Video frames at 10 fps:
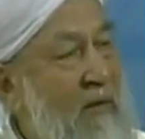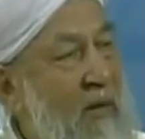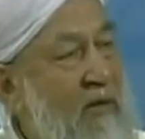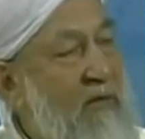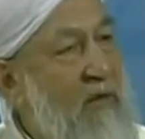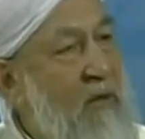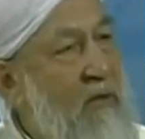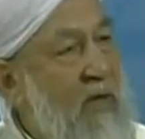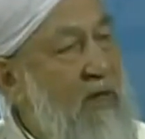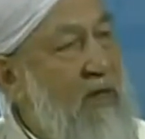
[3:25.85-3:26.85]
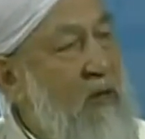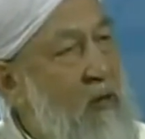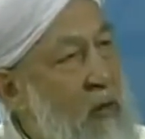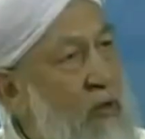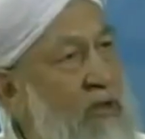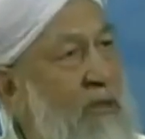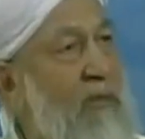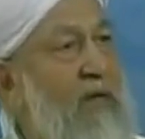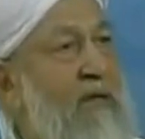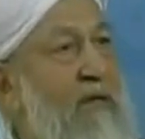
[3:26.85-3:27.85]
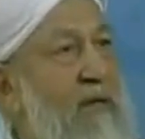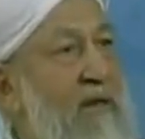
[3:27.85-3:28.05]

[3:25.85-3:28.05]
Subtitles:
But when they do not submit,